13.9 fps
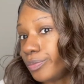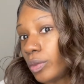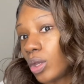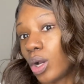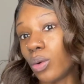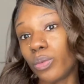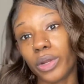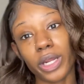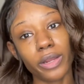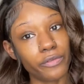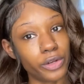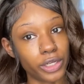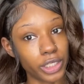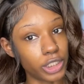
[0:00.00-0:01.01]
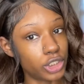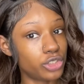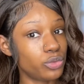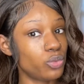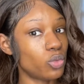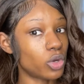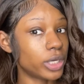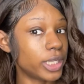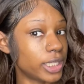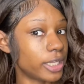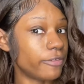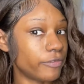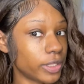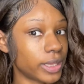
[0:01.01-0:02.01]
or whatever, because you want to
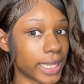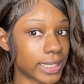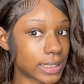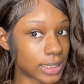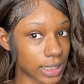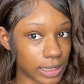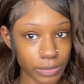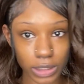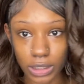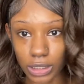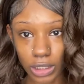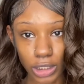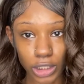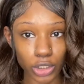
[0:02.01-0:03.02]
give it that seamless look.